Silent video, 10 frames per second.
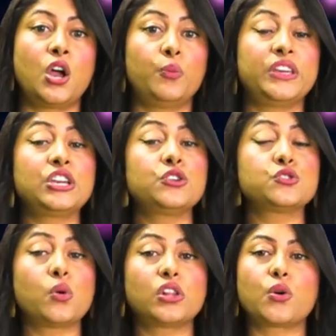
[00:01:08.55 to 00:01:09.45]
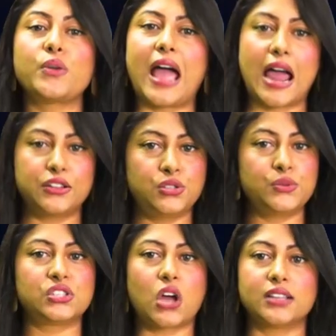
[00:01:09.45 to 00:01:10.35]
We can control our own
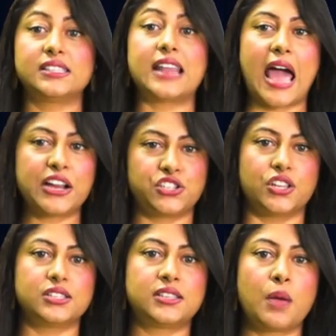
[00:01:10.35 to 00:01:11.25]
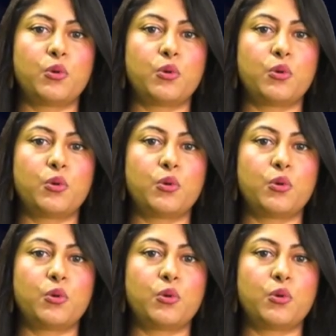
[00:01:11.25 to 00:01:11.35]
attitudes, thoughts, and actions,